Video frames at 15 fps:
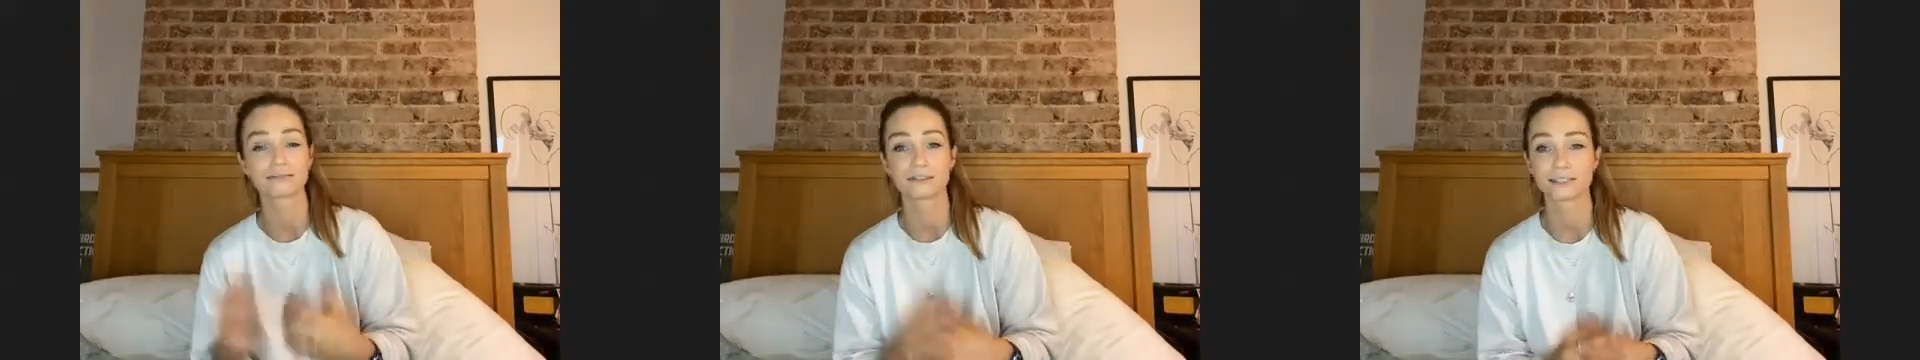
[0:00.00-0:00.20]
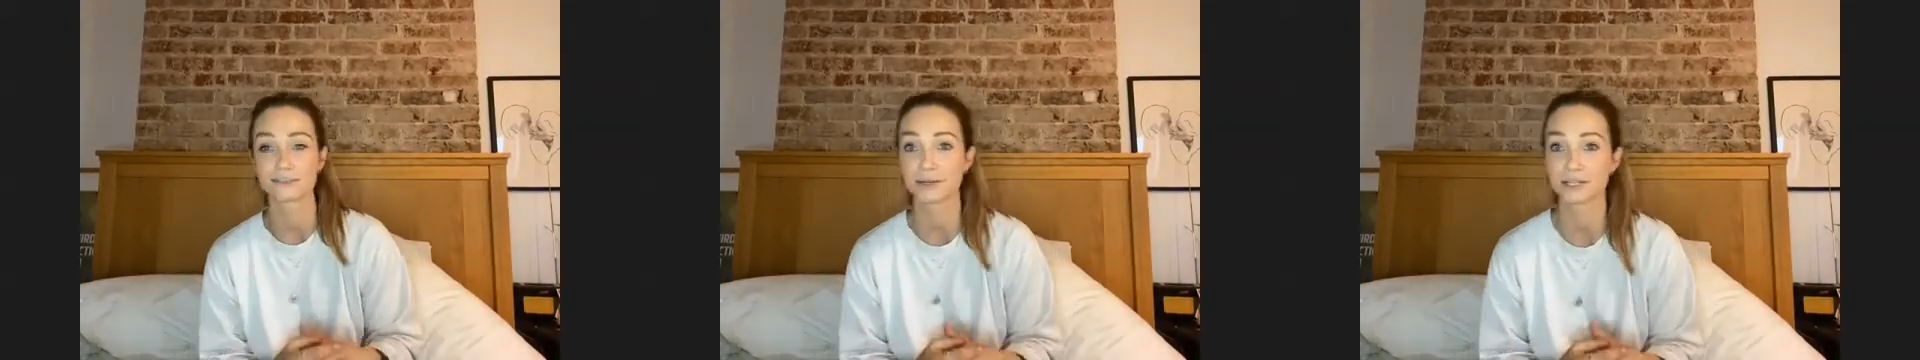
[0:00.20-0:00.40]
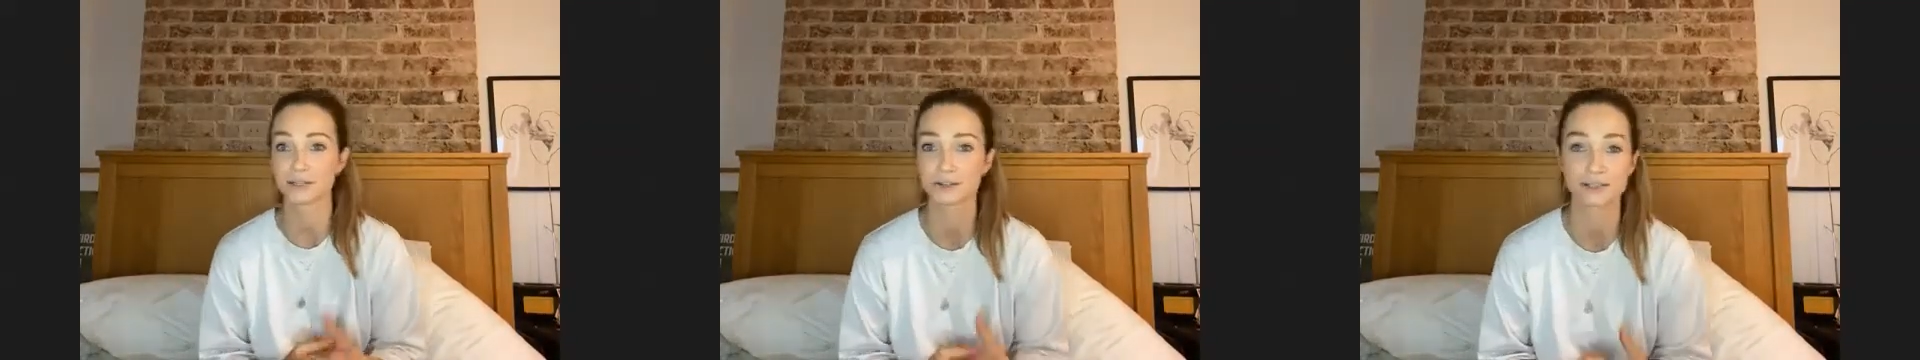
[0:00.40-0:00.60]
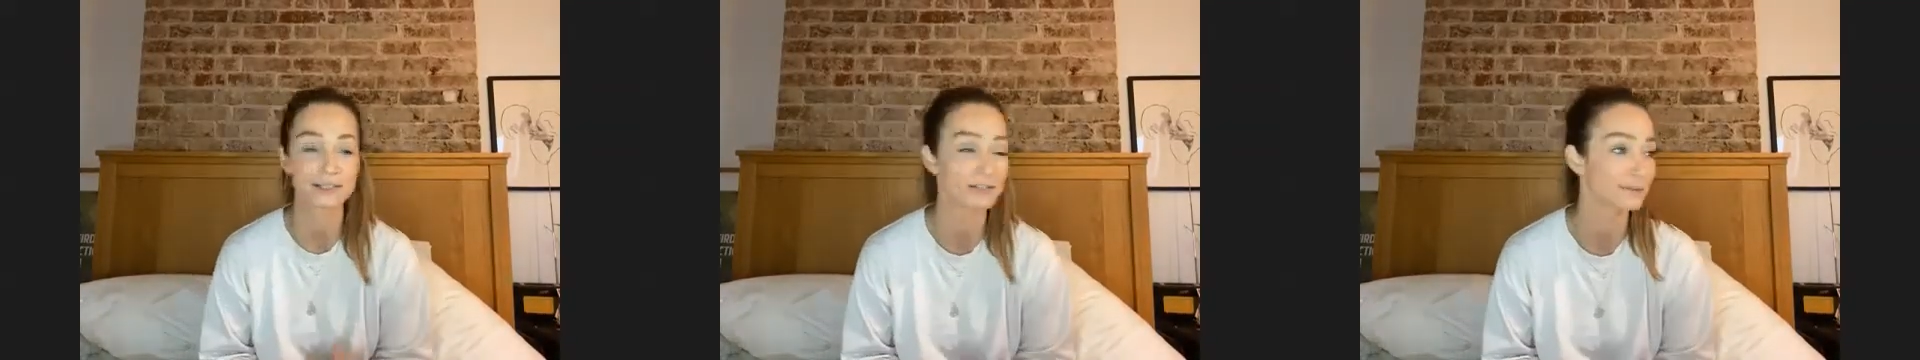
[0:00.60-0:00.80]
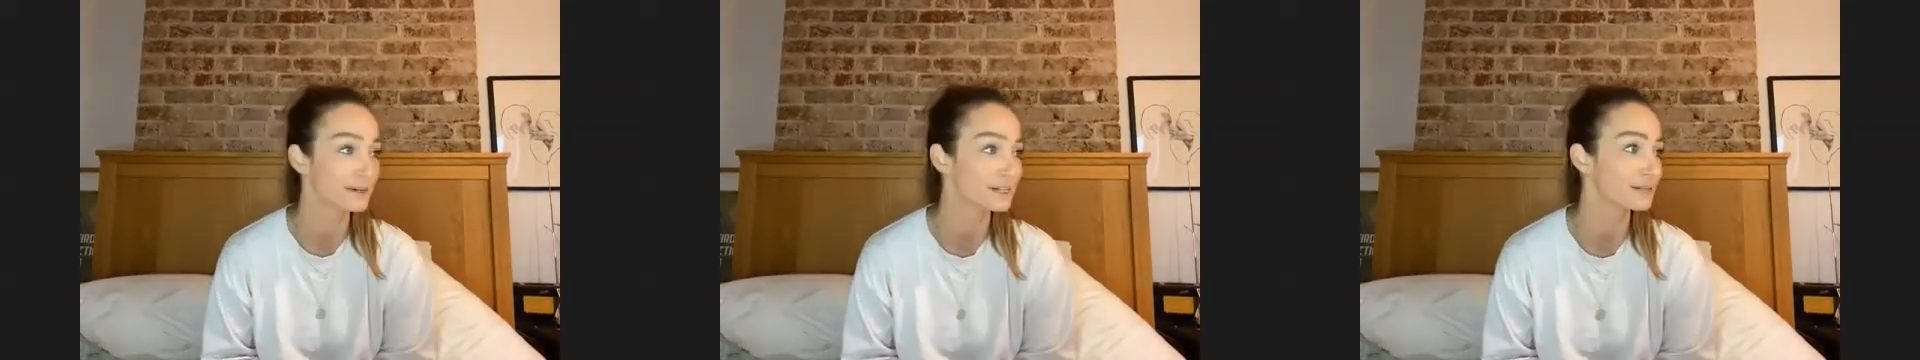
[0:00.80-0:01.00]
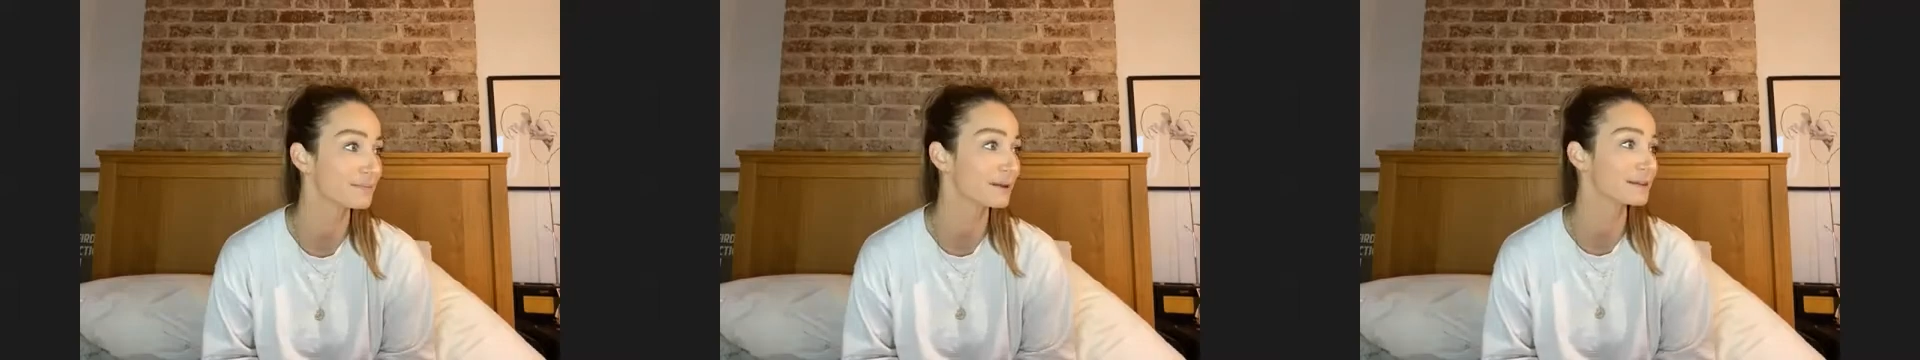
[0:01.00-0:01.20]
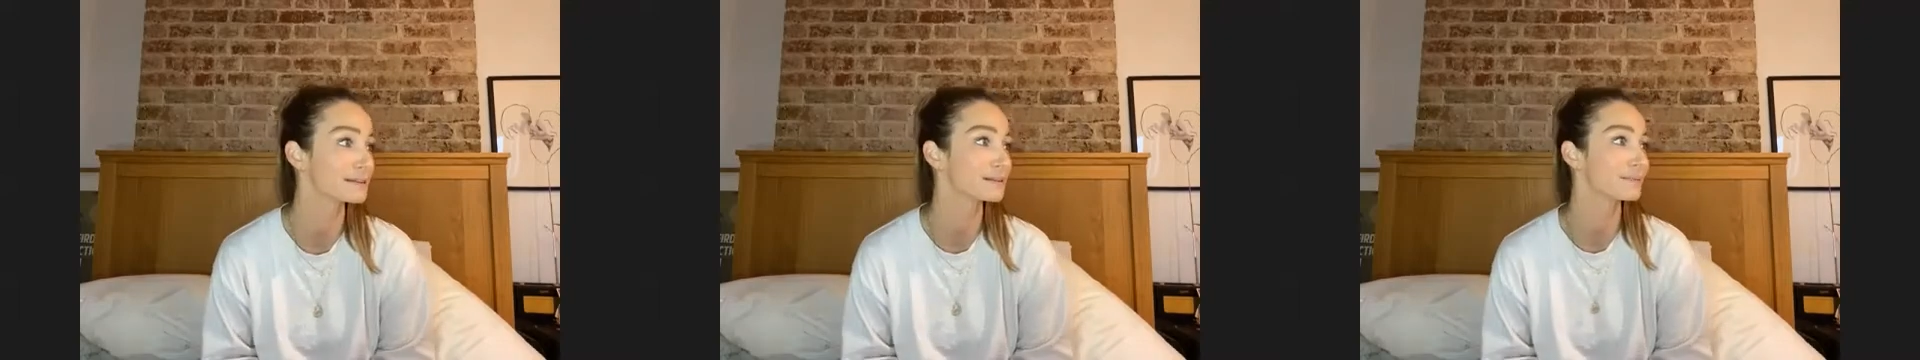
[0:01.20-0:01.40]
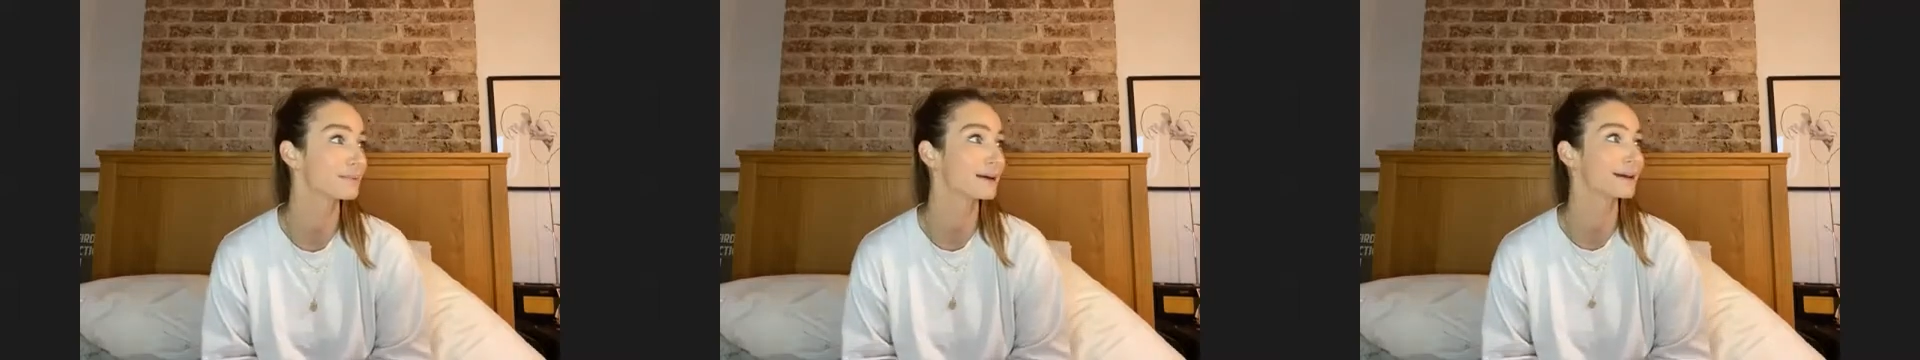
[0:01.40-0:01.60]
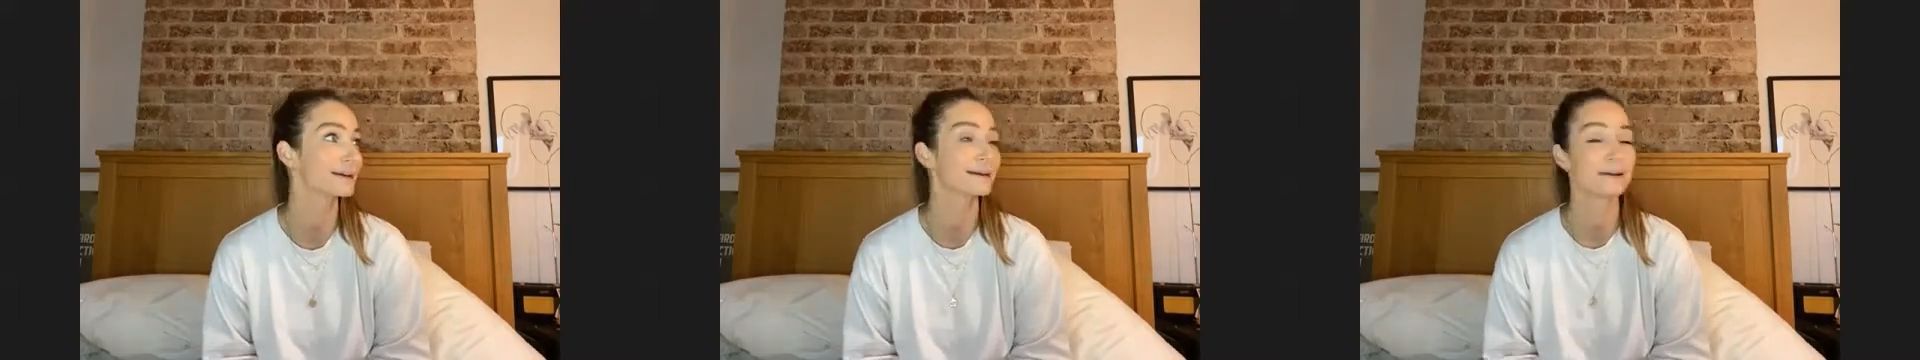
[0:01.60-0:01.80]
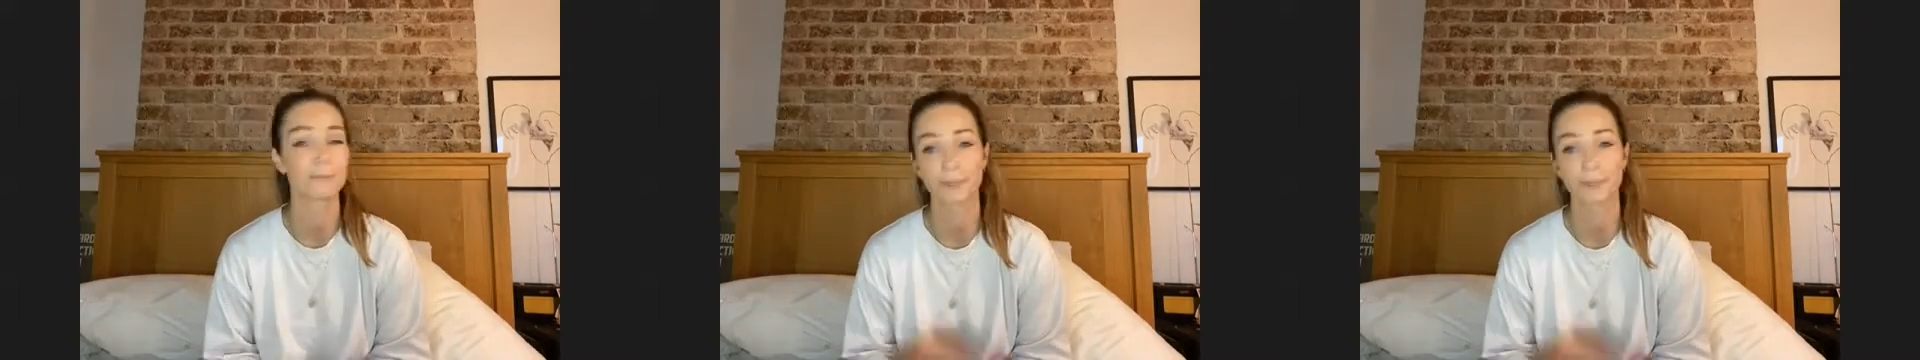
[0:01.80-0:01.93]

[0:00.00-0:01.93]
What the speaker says: especially these winter months, I'm like,